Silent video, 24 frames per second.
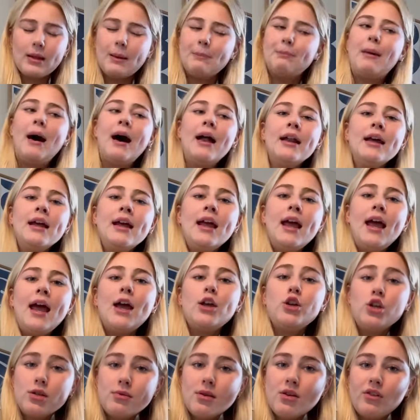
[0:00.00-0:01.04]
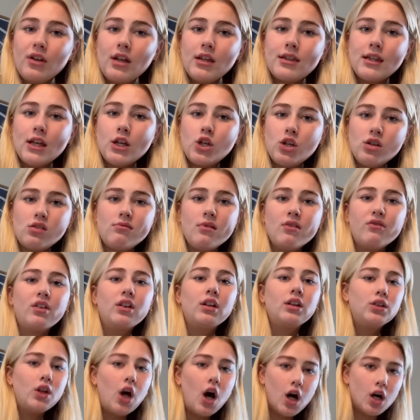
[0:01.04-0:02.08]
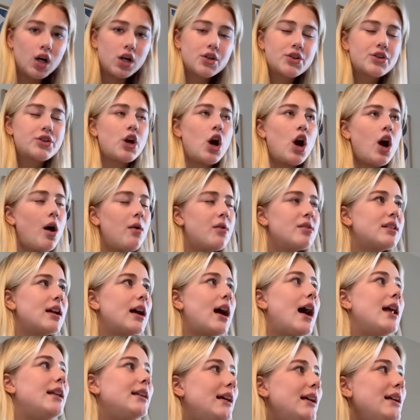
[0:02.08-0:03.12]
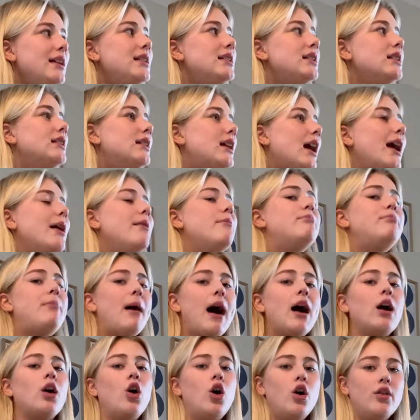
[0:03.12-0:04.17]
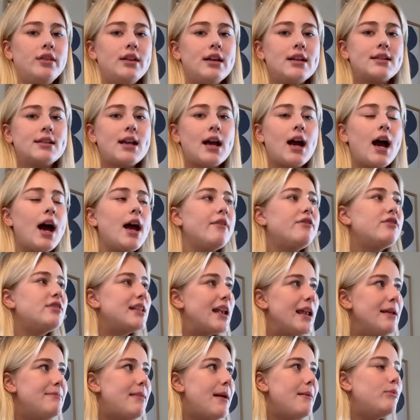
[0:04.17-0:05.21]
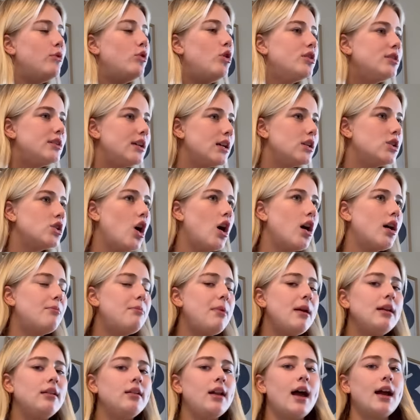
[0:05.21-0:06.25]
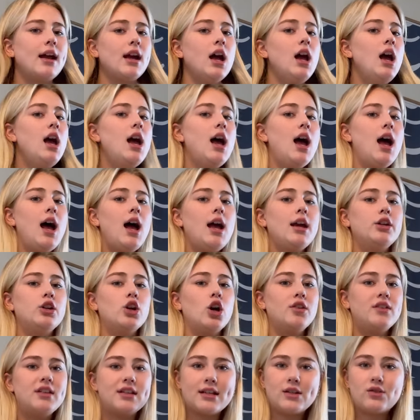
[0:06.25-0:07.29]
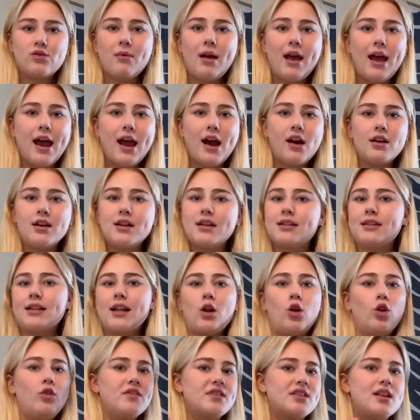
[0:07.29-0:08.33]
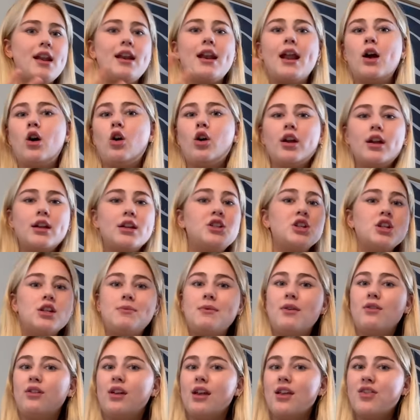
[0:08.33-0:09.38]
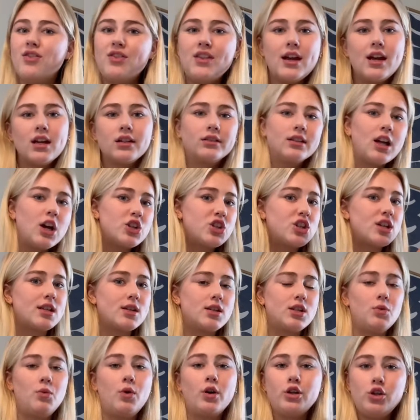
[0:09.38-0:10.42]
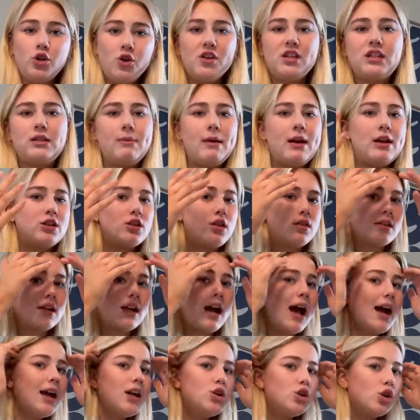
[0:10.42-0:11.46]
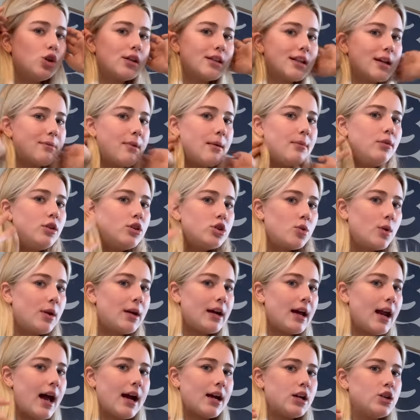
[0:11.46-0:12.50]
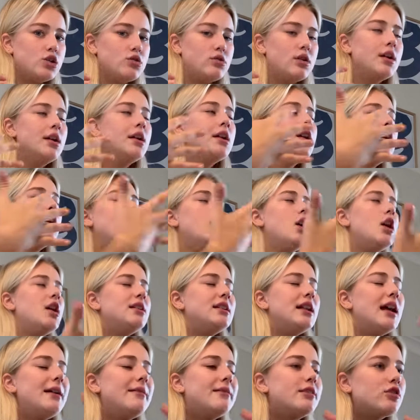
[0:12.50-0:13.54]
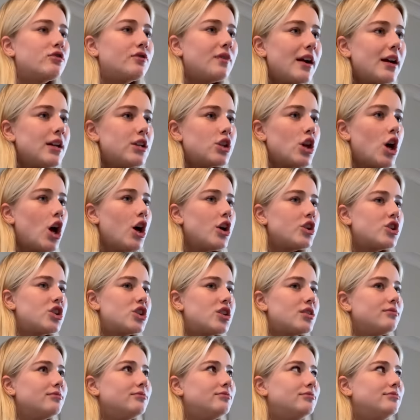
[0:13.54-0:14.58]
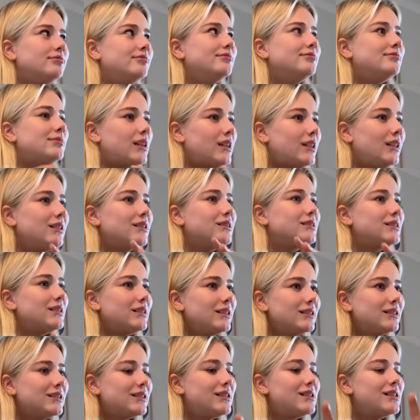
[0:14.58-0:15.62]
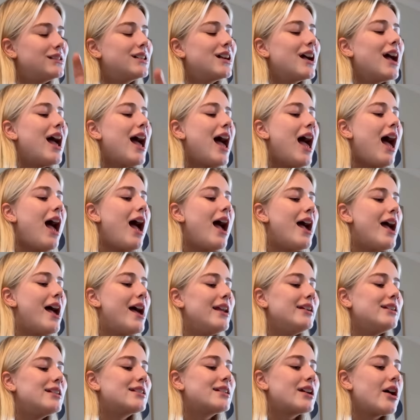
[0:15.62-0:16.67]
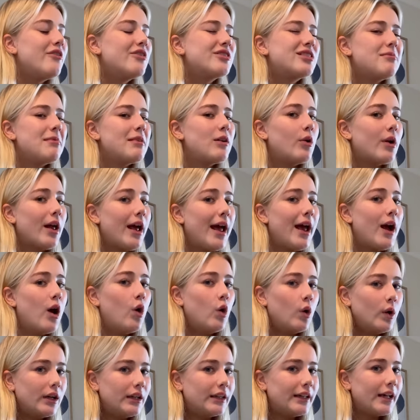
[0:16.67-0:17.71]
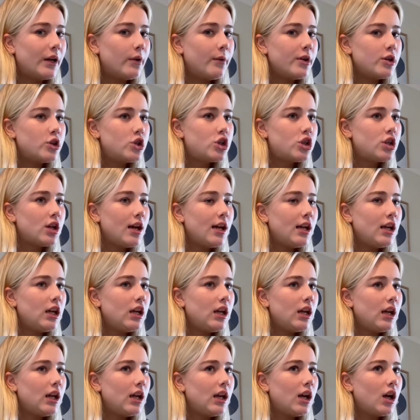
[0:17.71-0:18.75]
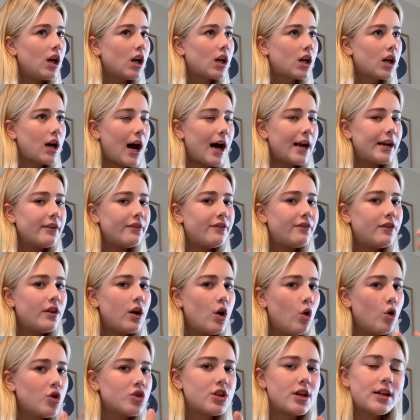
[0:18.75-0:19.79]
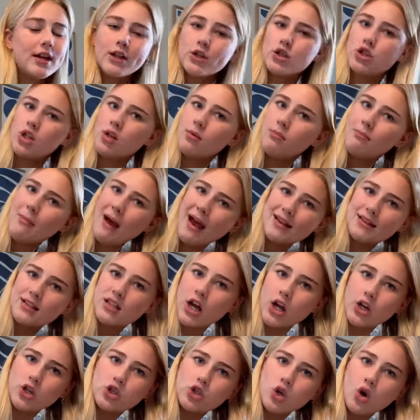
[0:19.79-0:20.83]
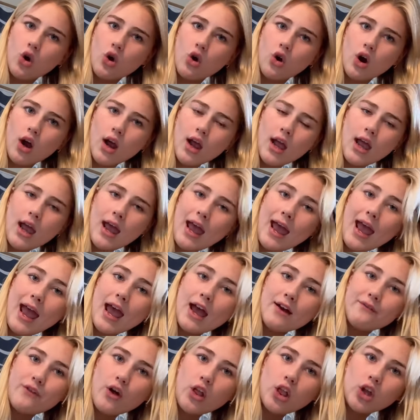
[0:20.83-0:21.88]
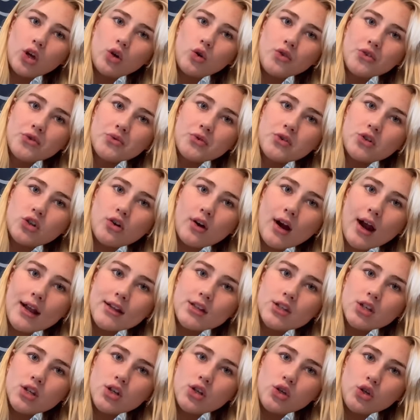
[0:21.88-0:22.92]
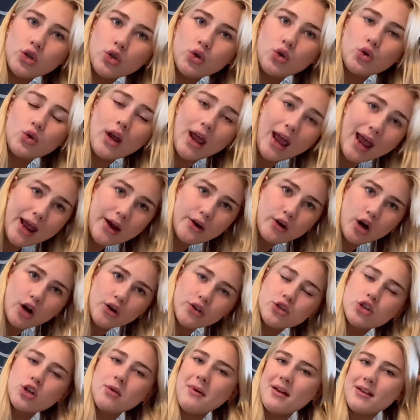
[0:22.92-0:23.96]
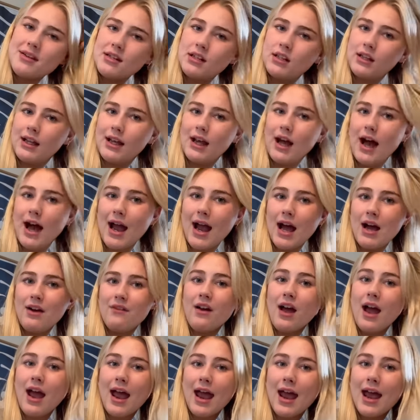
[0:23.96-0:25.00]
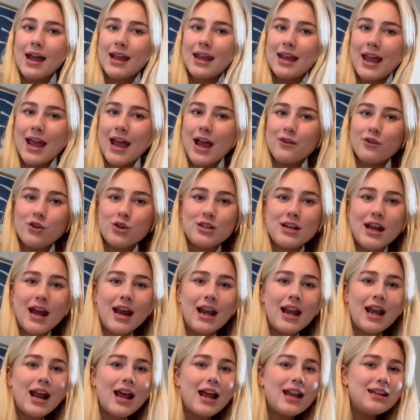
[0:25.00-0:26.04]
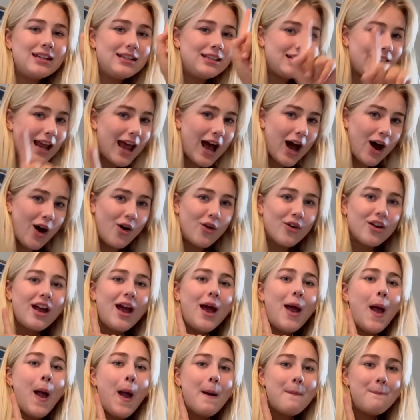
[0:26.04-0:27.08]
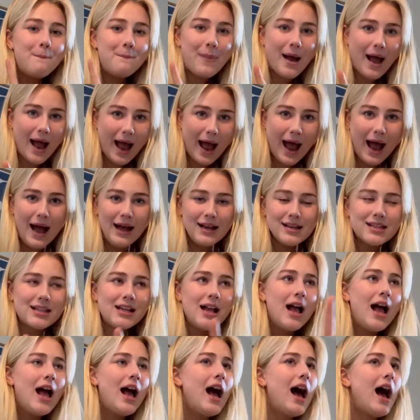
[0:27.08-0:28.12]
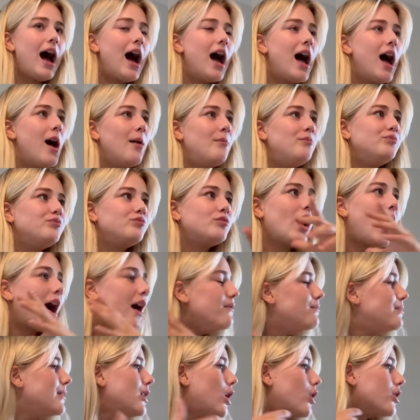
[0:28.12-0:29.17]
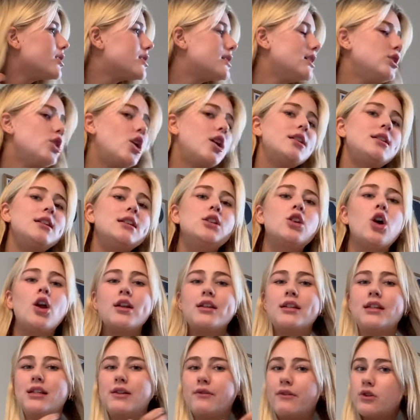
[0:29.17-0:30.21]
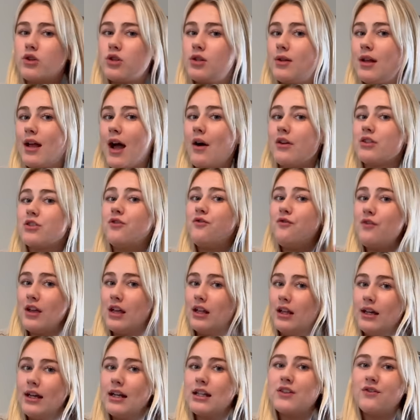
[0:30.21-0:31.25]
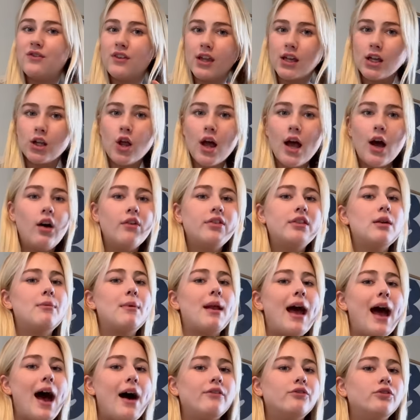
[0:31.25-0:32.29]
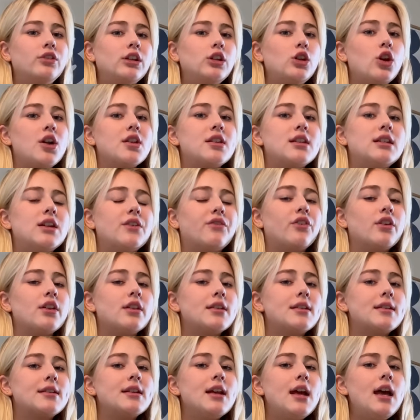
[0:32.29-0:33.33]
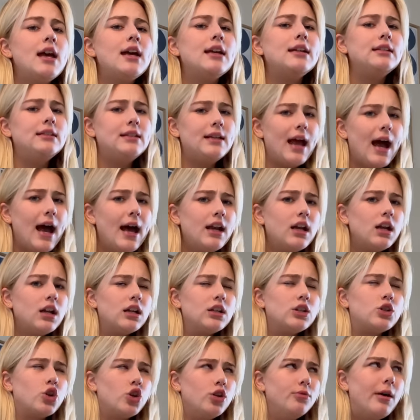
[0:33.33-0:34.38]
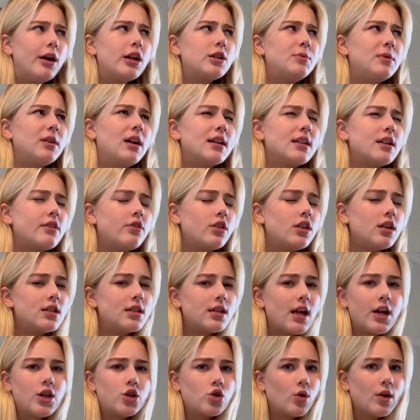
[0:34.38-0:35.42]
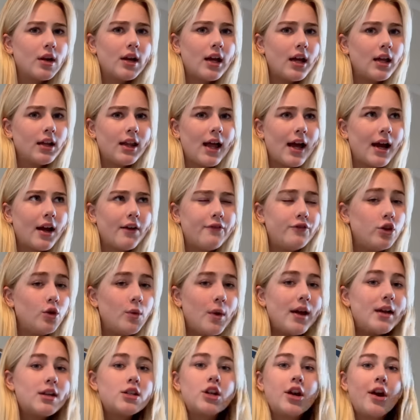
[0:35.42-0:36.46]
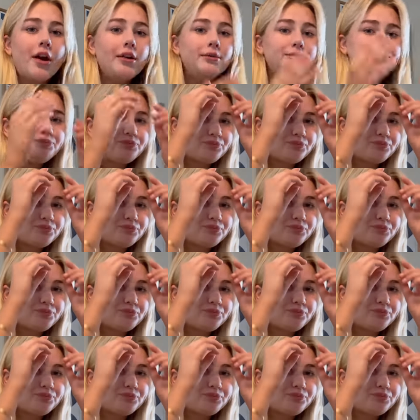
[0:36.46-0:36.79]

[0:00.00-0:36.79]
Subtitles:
But used to be really thick, used to be really long. So I was like, I needed to get back on this. Like, I've seen people on TikTok being like, you know, this is what my hair is. And then all of a sudden I got it just be really thick and luscious to what it used to be. So I was like, I can do this. Like, people are doing it, I can do it. Did heaps of research, mainly on TikTok, and discovered something called hair oiling, which kind of also gets you to massage your hair follicles, which creates new hair growth. So basically, I have a hair care routine down pat. I've been honestly noticing a difference with how it's feeling a lot healthier, but I haven't really noticed a difference yet too much because I've only started doing it like a few weeks ago.